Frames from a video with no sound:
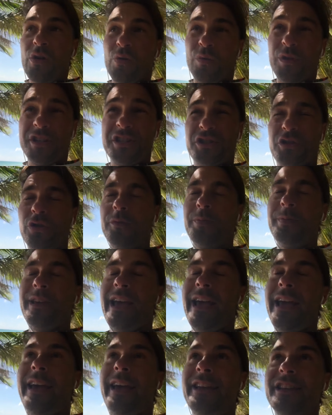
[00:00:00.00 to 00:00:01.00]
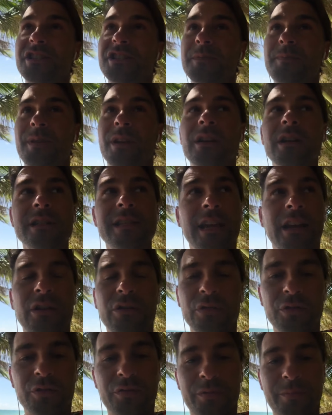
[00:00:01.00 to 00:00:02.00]
which took me ages because I
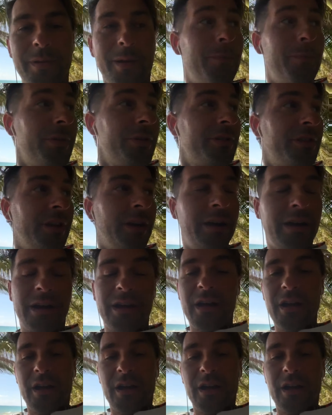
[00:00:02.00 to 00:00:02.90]
couldn't remember the